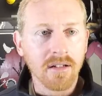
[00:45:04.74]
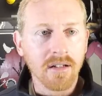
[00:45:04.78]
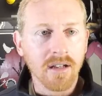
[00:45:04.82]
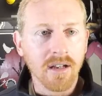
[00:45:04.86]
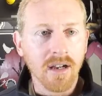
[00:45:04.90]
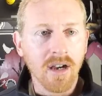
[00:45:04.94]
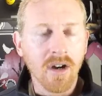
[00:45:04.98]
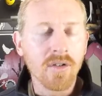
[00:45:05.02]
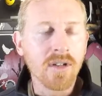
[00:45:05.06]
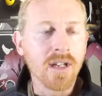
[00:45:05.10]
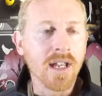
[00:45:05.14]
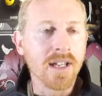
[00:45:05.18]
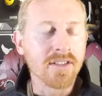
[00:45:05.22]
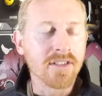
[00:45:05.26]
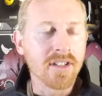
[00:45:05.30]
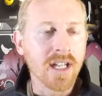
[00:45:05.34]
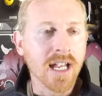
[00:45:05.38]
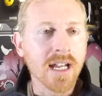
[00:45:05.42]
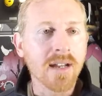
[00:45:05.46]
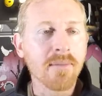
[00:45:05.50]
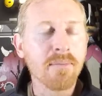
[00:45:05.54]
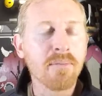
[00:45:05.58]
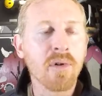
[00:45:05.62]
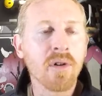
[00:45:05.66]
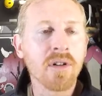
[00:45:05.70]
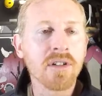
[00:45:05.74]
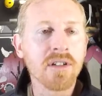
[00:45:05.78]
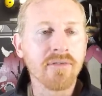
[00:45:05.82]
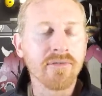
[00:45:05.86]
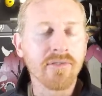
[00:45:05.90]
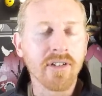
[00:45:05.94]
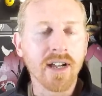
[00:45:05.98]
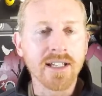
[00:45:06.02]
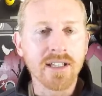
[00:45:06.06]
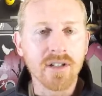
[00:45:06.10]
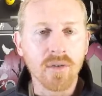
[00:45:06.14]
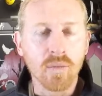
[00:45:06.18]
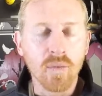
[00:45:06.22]
Oh yeah, second board you
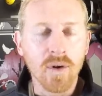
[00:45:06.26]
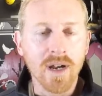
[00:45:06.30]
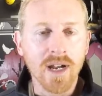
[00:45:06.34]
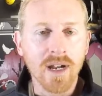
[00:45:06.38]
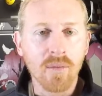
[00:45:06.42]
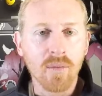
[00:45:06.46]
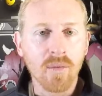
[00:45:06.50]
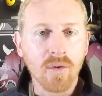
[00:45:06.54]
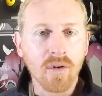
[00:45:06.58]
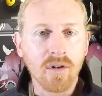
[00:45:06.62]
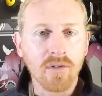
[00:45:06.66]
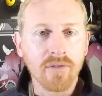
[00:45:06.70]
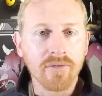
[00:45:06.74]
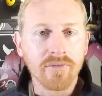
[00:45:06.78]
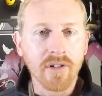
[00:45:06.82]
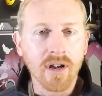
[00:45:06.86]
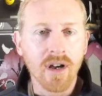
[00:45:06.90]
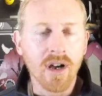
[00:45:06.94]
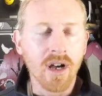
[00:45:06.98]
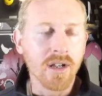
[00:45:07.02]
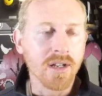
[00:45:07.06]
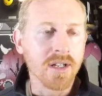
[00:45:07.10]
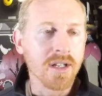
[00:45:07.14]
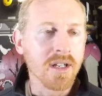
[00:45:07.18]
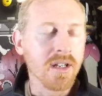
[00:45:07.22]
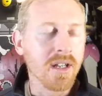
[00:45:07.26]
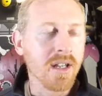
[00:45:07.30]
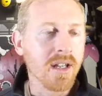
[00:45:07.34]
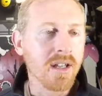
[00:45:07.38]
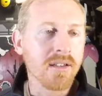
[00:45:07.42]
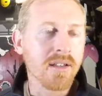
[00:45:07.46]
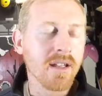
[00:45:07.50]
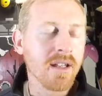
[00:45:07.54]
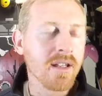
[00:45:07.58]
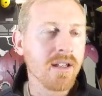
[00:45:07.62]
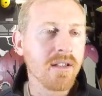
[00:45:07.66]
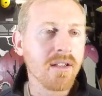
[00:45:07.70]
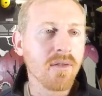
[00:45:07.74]
fight the werewolf. Oh,
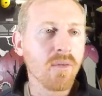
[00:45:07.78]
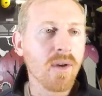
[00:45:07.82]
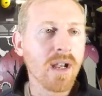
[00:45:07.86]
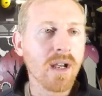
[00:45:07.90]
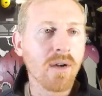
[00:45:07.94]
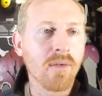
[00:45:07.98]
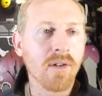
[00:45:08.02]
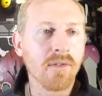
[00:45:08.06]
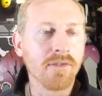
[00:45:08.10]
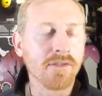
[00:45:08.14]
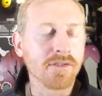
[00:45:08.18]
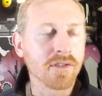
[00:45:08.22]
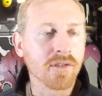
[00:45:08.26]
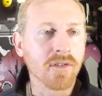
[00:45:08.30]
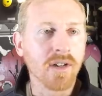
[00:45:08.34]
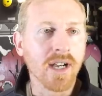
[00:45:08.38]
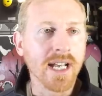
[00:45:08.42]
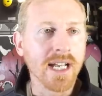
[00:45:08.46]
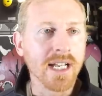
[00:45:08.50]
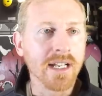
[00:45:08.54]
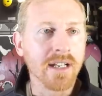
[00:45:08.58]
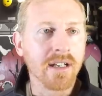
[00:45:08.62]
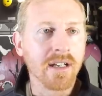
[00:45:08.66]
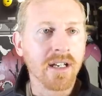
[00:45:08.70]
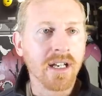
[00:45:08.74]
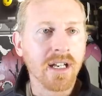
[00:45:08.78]
the werewolf's great.